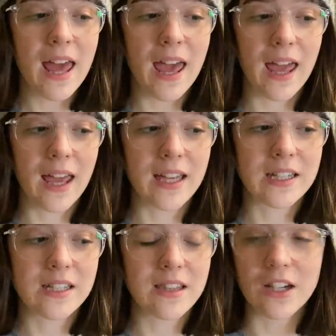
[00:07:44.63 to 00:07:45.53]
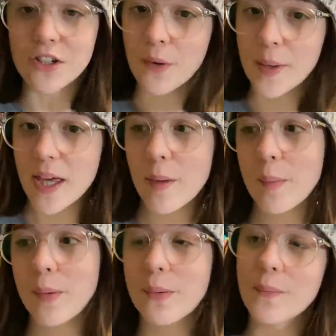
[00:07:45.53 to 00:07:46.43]
And they're growing
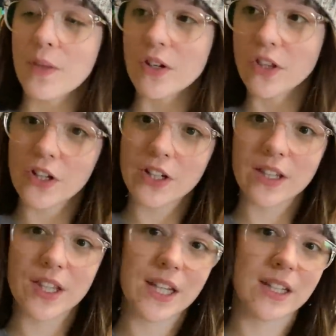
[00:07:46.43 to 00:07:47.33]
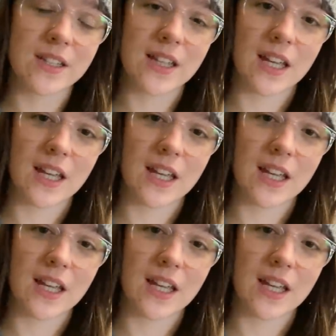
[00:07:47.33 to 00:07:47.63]
up, they're learning things,